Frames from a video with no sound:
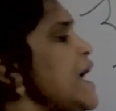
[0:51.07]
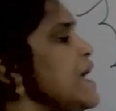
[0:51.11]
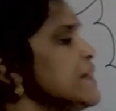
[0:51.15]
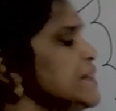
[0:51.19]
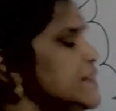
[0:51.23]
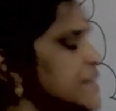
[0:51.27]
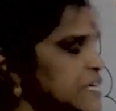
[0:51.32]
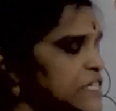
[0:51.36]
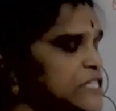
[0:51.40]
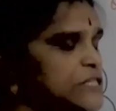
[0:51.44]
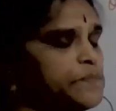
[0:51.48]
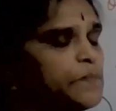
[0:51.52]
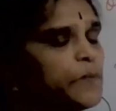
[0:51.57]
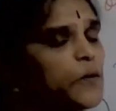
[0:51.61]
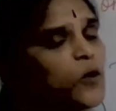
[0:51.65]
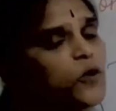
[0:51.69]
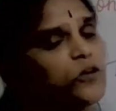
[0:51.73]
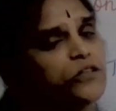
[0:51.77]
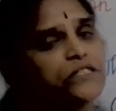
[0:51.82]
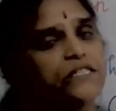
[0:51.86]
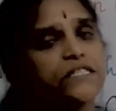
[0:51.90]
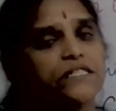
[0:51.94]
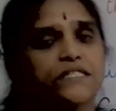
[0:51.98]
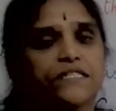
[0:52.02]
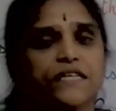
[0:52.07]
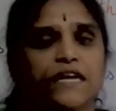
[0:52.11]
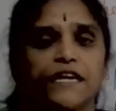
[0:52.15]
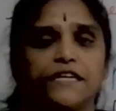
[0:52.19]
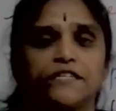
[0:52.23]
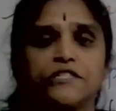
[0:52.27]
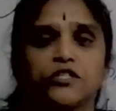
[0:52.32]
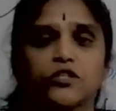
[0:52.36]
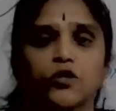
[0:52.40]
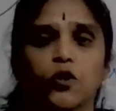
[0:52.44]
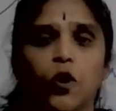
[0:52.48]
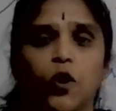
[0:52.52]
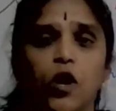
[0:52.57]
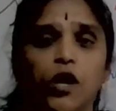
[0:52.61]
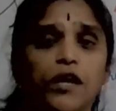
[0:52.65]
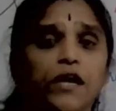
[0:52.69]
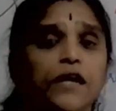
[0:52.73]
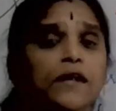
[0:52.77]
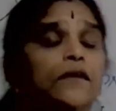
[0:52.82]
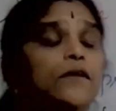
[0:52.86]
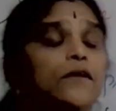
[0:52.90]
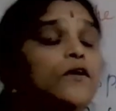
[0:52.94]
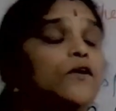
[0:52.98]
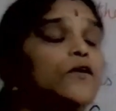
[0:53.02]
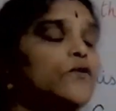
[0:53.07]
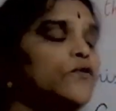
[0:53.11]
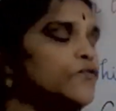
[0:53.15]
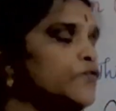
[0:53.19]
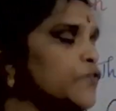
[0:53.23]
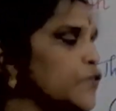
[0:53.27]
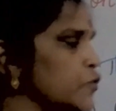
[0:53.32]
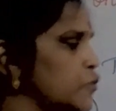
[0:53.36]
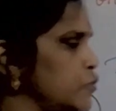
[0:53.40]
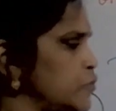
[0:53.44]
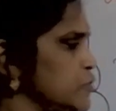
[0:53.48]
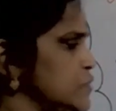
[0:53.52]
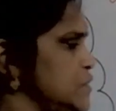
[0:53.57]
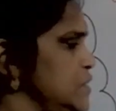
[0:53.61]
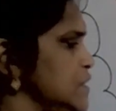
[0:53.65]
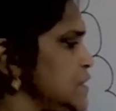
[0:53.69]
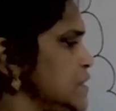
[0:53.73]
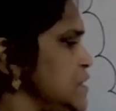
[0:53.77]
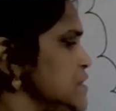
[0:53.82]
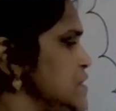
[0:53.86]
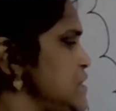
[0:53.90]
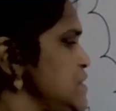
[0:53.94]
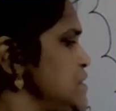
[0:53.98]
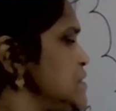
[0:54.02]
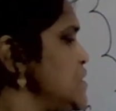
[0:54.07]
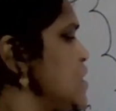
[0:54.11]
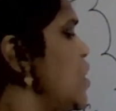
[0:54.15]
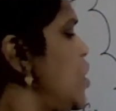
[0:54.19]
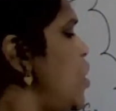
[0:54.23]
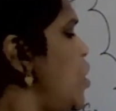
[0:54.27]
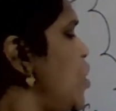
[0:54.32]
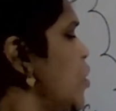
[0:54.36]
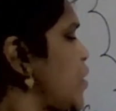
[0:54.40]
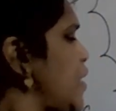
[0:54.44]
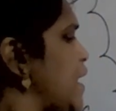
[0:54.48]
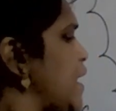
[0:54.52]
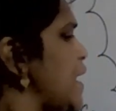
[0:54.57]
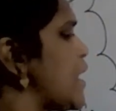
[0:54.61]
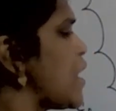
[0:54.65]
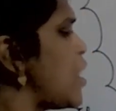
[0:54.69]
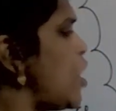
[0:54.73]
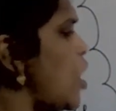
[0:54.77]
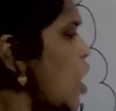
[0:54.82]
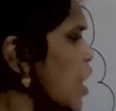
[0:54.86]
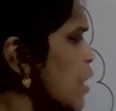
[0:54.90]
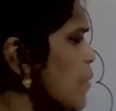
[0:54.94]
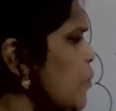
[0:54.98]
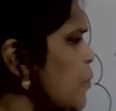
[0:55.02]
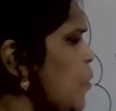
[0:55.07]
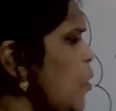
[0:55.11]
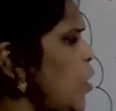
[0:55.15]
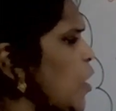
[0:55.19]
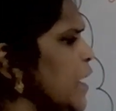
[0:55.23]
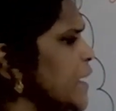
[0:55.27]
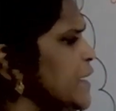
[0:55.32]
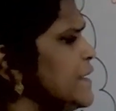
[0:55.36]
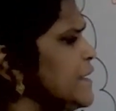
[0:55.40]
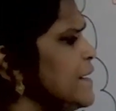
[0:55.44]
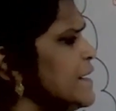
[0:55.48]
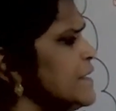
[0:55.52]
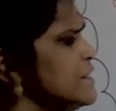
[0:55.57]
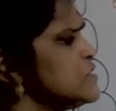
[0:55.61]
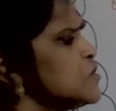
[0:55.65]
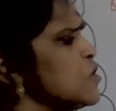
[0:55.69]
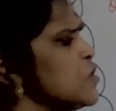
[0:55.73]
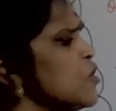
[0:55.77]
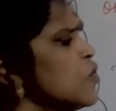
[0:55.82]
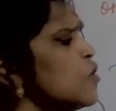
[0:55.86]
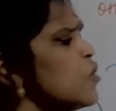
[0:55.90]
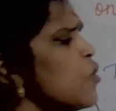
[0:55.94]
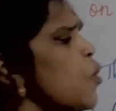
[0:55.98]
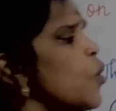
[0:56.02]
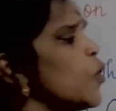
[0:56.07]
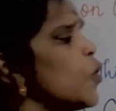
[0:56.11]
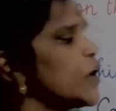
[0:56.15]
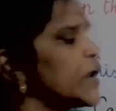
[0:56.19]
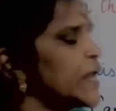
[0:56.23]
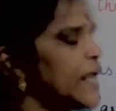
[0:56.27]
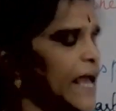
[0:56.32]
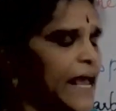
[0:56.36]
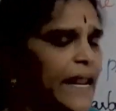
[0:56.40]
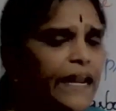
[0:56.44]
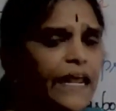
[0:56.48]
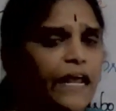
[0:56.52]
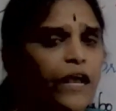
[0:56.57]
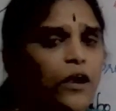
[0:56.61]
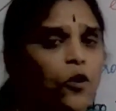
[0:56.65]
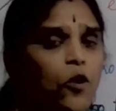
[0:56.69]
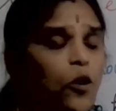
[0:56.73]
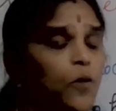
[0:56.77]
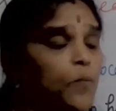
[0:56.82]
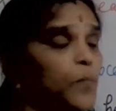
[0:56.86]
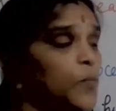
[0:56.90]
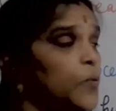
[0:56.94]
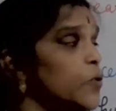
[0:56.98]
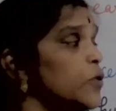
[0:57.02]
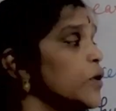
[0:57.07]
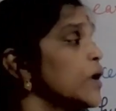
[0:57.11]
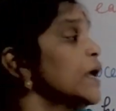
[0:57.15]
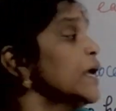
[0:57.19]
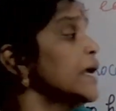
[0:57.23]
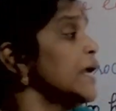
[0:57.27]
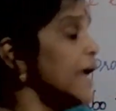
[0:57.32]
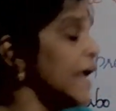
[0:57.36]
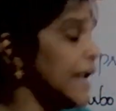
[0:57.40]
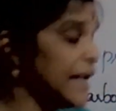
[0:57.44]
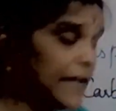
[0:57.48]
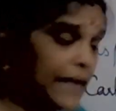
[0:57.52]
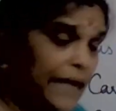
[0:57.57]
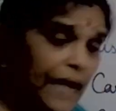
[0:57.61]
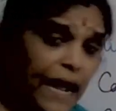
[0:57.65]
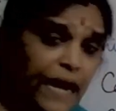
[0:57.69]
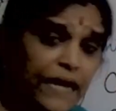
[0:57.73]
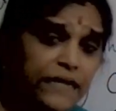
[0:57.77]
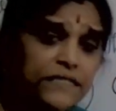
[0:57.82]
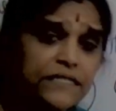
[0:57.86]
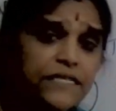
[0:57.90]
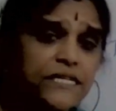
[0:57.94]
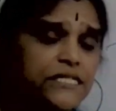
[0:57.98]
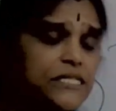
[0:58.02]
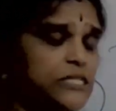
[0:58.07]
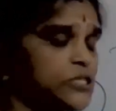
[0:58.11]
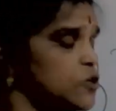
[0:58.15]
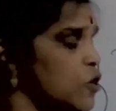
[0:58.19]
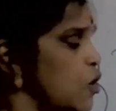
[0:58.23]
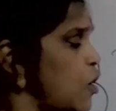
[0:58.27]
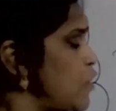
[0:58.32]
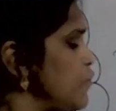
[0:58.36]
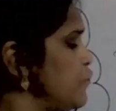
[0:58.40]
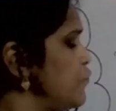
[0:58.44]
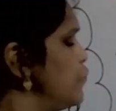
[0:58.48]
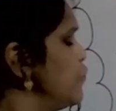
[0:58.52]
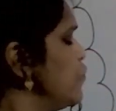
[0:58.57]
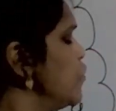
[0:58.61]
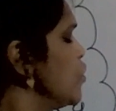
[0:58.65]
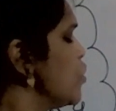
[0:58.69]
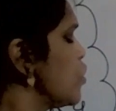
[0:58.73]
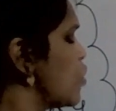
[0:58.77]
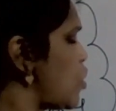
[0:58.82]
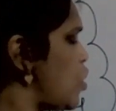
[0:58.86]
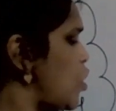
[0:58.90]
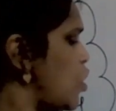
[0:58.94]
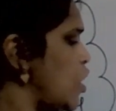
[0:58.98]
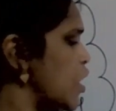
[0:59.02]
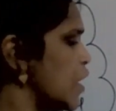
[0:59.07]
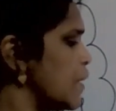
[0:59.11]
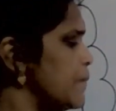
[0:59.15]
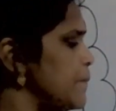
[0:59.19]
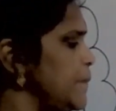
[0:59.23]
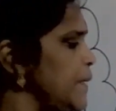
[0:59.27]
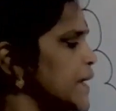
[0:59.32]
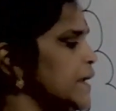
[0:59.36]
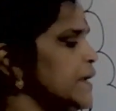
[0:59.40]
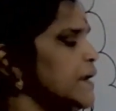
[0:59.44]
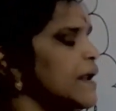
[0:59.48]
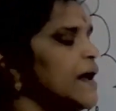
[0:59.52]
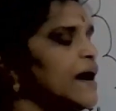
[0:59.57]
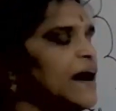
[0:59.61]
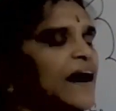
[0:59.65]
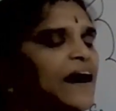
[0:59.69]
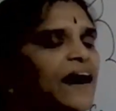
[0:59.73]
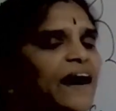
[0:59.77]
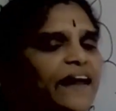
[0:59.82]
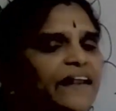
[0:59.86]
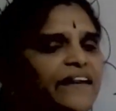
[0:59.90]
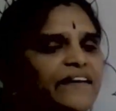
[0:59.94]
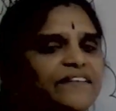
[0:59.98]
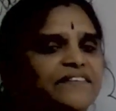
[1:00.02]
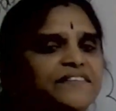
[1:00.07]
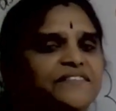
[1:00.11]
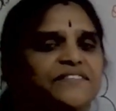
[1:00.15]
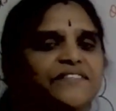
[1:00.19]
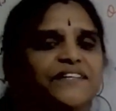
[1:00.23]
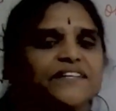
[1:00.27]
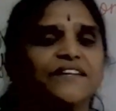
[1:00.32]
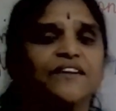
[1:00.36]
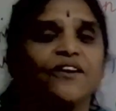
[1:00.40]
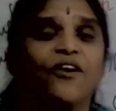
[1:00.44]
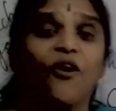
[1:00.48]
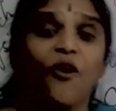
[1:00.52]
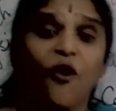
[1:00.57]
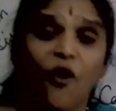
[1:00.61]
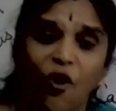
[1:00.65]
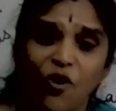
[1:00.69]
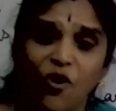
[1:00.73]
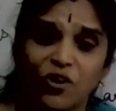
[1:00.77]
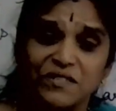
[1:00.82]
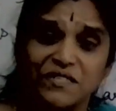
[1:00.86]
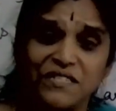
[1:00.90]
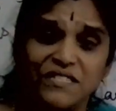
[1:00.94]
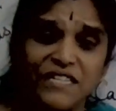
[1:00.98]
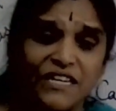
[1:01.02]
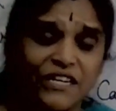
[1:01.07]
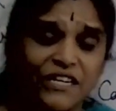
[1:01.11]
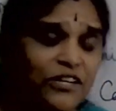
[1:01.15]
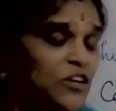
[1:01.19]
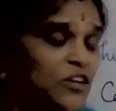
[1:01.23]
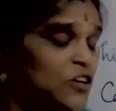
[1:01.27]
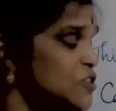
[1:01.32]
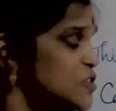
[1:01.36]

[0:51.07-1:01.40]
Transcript: This process is called photosynthesis. Okay, carbohydrates are organic compound. It consists of carbon, hydrogen, oxygen.